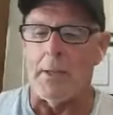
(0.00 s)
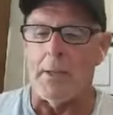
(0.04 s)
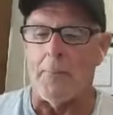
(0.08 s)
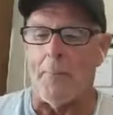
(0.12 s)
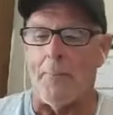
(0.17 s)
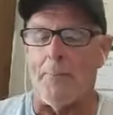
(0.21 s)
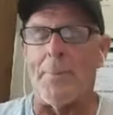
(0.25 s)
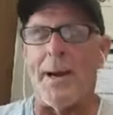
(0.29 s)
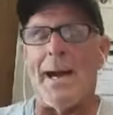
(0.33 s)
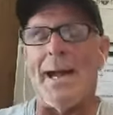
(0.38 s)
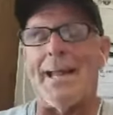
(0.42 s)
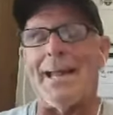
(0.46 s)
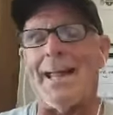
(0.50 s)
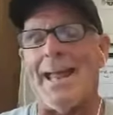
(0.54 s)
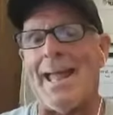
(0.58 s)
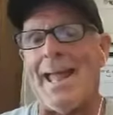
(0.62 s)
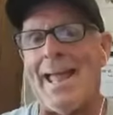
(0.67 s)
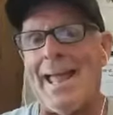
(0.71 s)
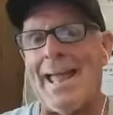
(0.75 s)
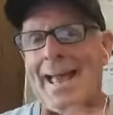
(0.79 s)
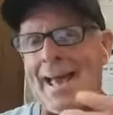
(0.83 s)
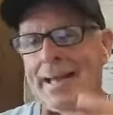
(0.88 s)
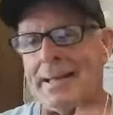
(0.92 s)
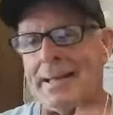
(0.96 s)
by
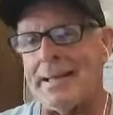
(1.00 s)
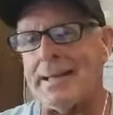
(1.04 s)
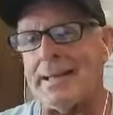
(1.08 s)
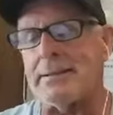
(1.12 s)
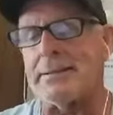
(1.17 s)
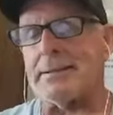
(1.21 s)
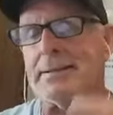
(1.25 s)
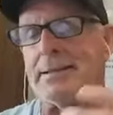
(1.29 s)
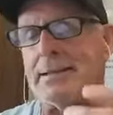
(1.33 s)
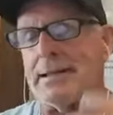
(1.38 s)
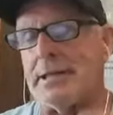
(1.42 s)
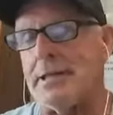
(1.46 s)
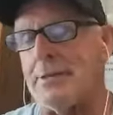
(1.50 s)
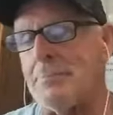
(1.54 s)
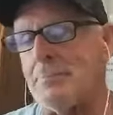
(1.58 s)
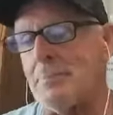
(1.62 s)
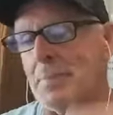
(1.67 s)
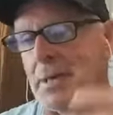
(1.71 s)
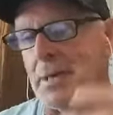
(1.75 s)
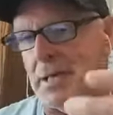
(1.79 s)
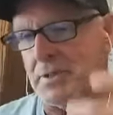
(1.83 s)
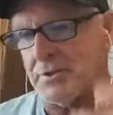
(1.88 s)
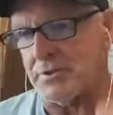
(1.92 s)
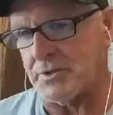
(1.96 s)
adding lean
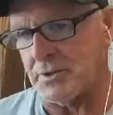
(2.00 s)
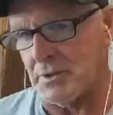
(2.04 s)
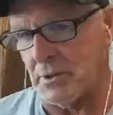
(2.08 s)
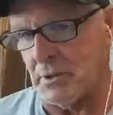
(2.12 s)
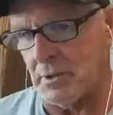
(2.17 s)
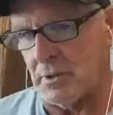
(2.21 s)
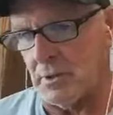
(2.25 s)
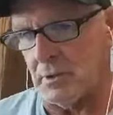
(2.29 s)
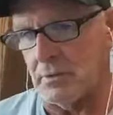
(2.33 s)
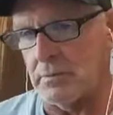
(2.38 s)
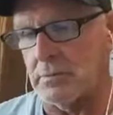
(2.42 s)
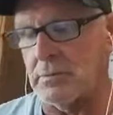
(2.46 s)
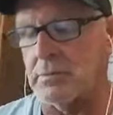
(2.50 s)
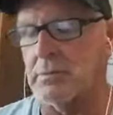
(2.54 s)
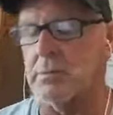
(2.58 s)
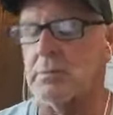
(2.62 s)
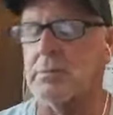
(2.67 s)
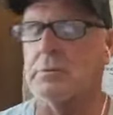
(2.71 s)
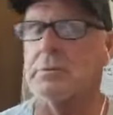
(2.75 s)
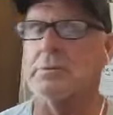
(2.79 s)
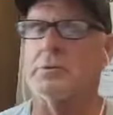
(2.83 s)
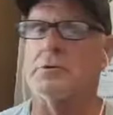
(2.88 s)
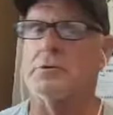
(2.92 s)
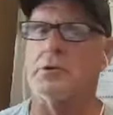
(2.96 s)
muscle
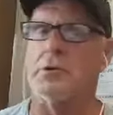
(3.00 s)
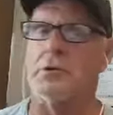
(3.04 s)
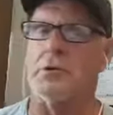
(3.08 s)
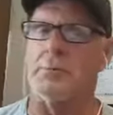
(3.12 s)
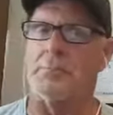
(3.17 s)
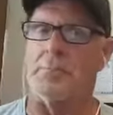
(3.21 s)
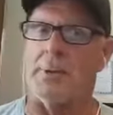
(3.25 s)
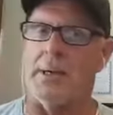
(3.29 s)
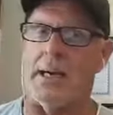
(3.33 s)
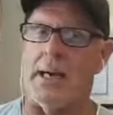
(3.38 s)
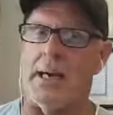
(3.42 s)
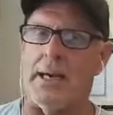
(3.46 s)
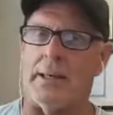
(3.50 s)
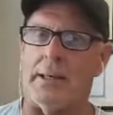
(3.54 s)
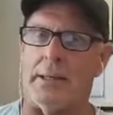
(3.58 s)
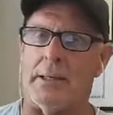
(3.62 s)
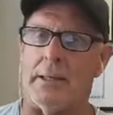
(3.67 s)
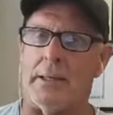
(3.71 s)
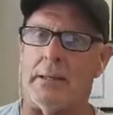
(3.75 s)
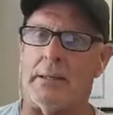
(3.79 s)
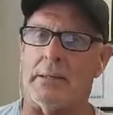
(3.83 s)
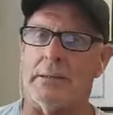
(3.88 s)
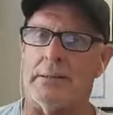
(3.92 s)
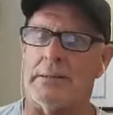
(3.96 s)
to your
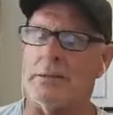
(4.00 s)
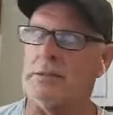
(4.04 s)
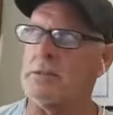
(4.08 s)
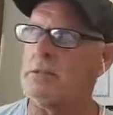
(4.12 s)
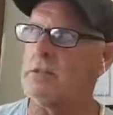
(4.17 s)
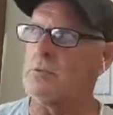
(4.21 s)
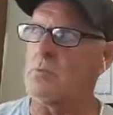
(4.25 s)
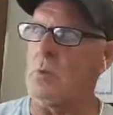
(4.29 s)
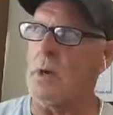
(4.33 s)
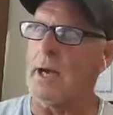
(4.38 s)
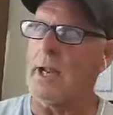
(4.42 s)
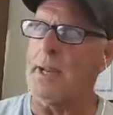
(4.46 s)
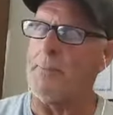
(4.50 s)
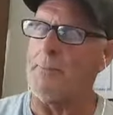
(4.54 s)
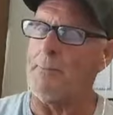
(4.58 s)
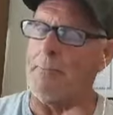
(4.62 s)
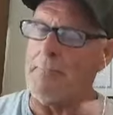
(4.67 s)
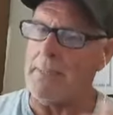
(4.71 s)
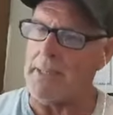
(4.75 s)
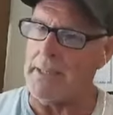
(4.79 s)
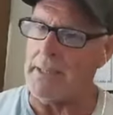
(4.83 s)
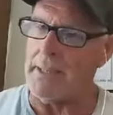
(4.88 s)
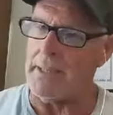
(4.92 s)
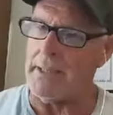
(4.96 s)
body, this is why
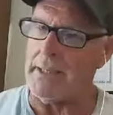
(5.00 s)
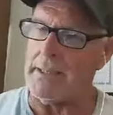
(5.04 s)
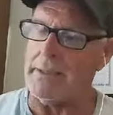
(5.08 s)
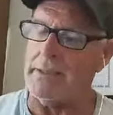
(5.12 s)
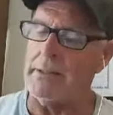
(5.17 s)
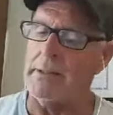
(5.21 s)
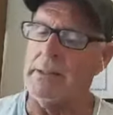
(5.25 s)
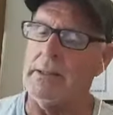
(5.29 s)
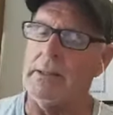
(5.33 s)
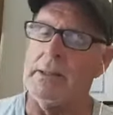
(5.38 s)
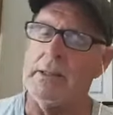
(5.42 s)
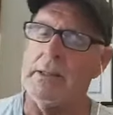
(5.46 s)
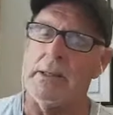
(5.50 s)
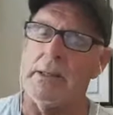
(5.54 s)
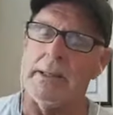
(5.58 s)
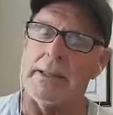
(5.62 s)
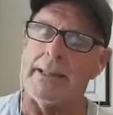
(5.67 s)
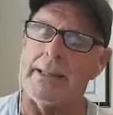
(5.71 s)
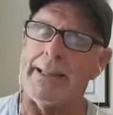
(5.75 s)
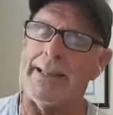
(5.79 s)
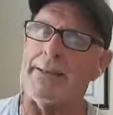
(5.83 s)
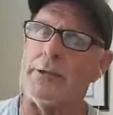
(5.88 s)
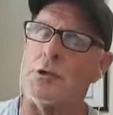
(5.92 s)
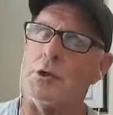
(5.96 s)
men
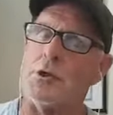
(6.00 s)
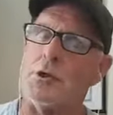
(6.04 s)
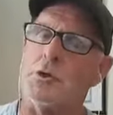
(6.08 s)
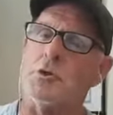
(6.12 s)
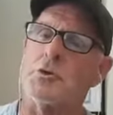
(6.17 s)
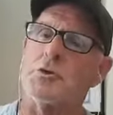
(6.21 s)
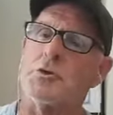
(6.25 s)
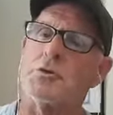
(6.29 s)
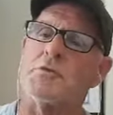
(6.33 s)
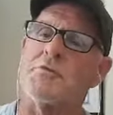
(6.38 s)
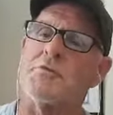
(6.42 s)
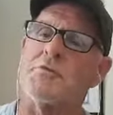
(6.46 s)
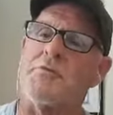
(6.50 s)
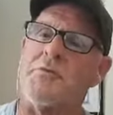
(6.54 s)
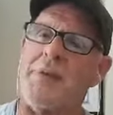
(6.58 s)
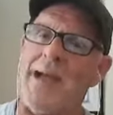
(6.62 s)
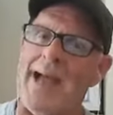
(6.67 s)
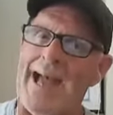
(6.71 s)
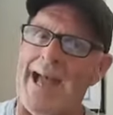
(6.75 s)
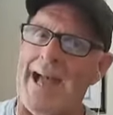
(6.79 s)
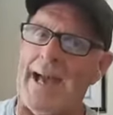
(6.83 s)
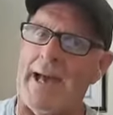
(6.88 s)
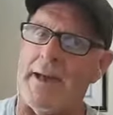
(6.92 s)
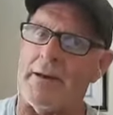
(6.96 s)
can lose
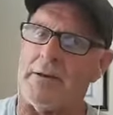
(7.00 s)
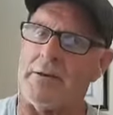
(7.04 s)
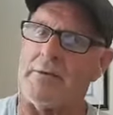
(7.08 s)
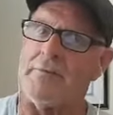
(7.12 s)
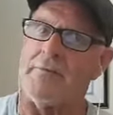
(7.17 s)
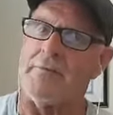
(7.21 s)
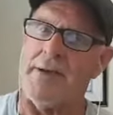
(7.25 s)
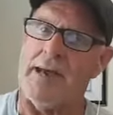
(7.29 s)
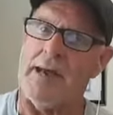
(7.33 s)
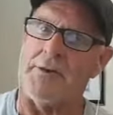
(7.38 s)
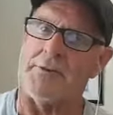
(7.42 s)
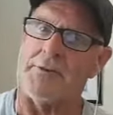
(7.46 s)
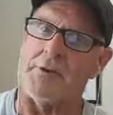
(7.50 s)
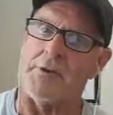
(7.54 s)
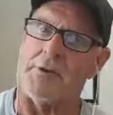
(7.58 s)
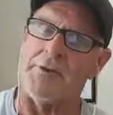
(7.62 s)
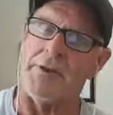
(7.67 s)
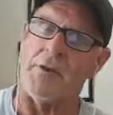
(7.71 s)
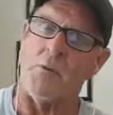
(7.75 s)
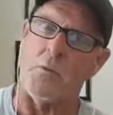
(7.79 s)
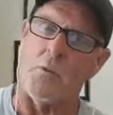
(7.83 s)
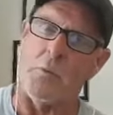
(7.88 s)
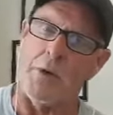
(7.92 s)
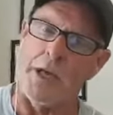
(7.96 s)
fat faster
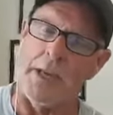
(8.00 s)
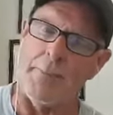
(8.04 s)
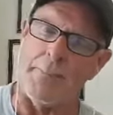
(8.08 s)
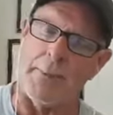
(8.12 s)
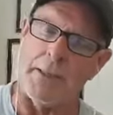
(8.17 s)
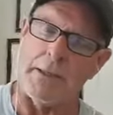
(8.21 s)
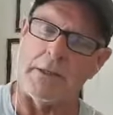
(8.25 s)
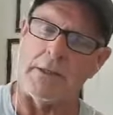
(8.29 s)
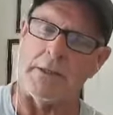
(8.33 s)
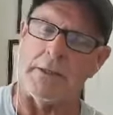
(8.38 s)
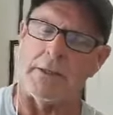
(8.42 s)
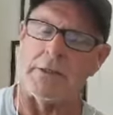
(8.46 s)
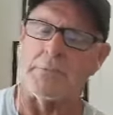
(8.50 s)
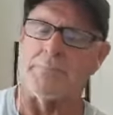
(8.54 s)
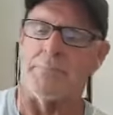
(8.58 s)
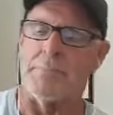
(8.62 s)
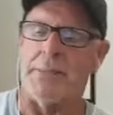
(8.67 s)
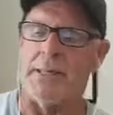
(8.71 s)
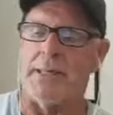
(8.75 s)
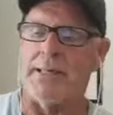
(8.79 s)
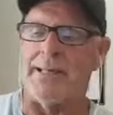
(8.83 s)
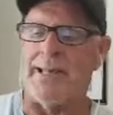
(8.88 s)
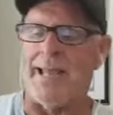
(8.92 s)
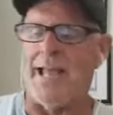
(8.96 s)
than women, because
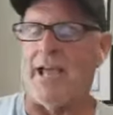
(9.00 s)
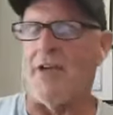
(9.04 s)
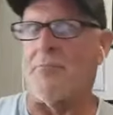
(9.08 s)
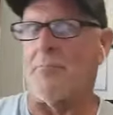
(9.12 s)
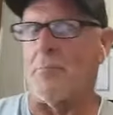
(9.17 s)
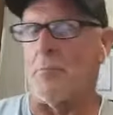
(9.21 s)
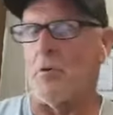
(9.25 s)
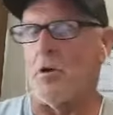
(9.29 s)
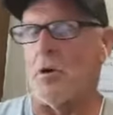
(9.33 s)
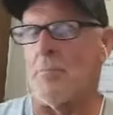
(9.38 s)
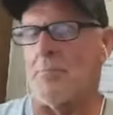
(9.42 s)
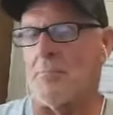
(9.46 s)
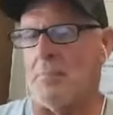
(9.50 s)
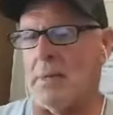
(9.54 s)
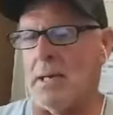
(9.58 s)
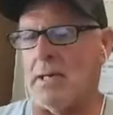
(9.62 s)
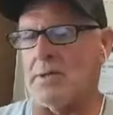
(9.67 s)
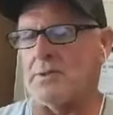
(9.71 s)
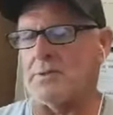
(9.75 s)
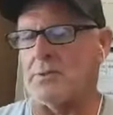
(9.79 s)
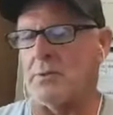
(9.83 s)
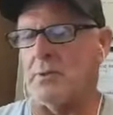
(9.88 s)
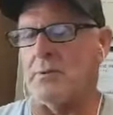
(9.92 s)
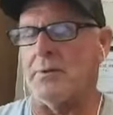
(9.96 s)
men have more
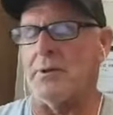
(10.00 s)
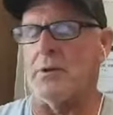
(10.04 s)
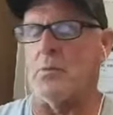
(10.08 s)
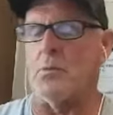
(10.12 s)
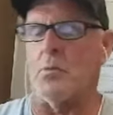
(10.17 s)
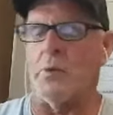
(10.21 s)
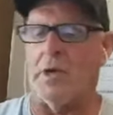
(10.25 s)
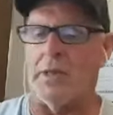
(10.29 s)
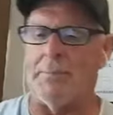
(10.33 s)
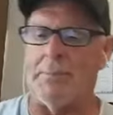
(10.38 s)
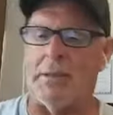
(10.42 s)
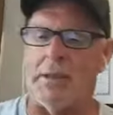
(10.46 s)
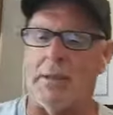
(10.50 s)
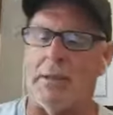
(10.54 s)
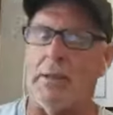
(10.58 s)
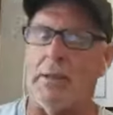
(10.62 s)
muscle than women.